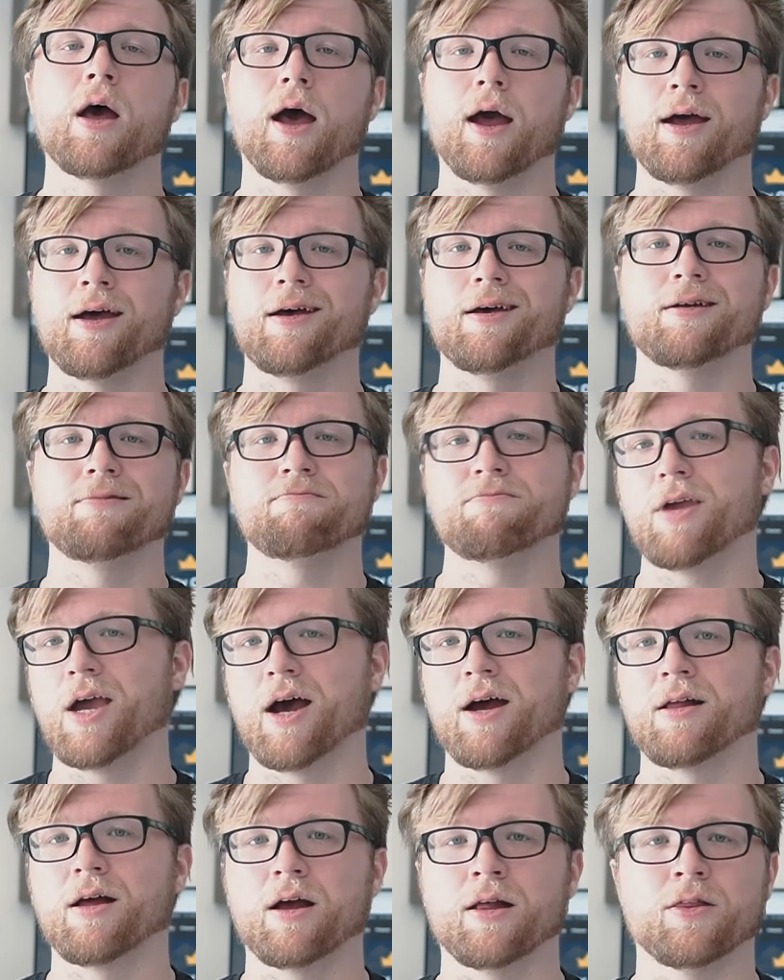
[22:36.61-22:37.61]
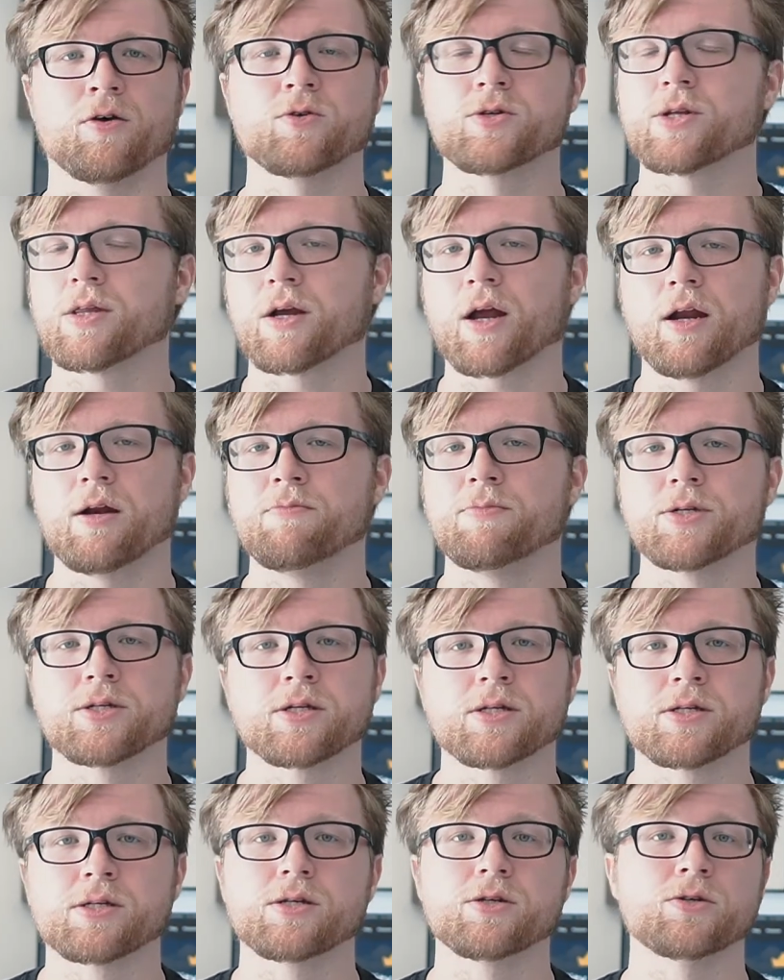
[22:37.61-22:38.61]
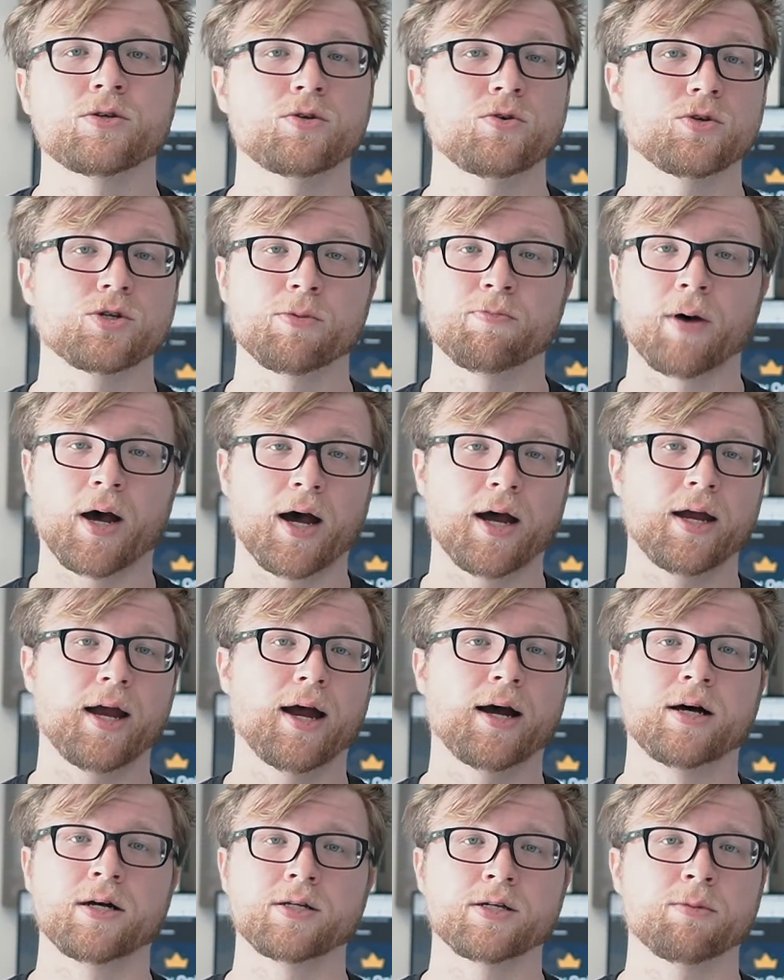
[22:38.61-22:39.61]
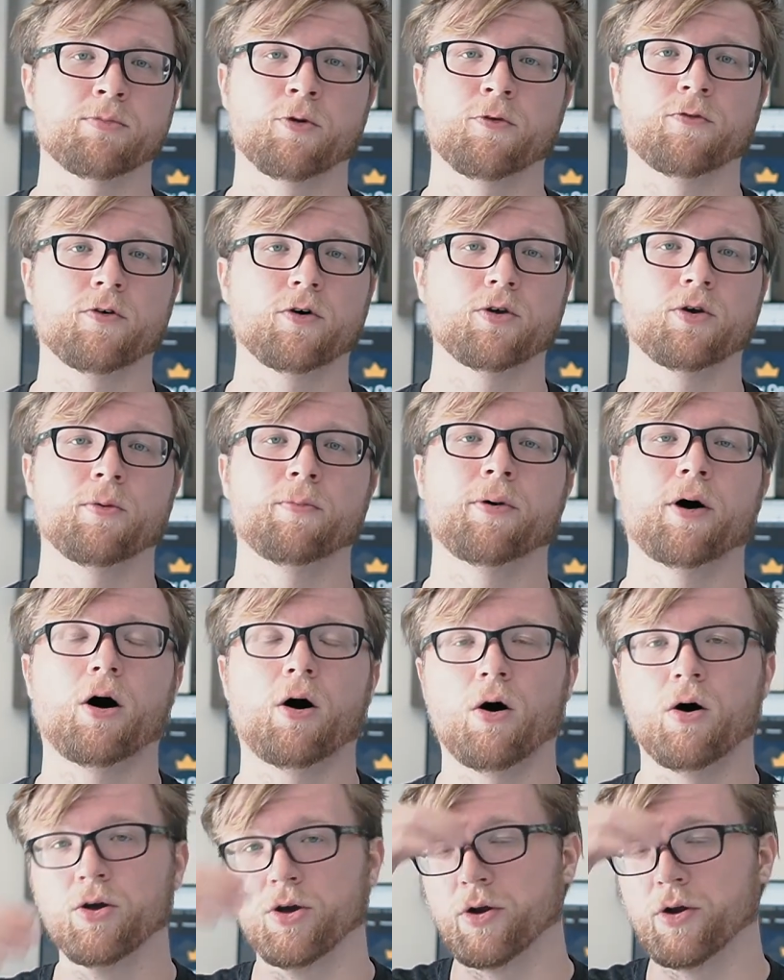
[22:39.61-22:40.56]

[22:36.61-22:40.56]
And those are the kind of businesses you should buy as a portfolio Paul.